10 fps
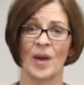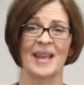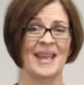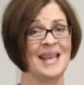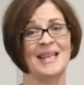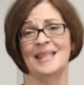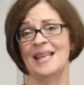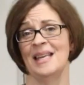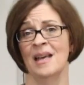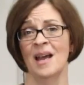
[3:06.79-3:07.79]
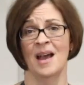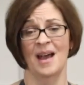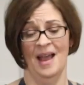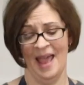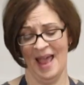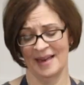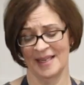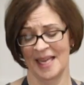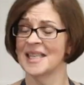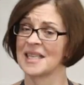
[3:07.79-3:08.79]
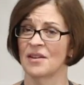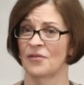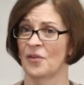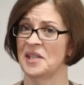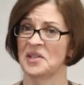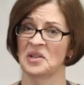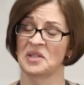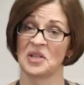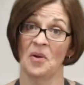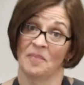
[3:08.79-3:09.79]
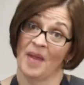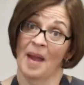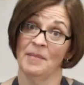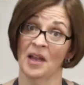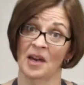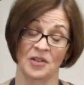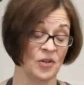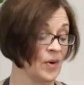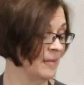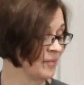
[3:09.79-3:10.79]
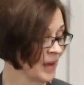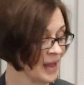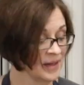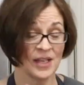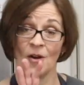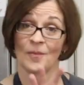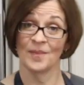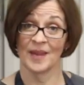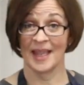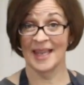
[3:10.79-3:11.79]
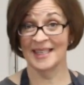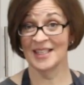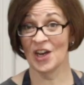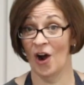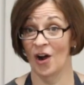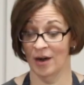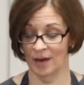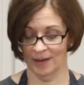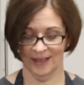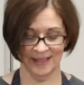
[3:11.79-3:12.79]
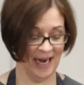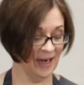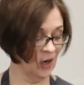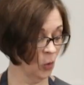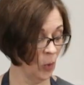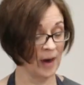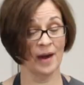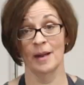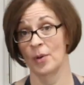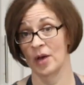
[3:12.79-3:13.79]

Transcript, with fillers: quick, easy, and into the freezer, so I'm not gonna do it. So into our container, we're gonna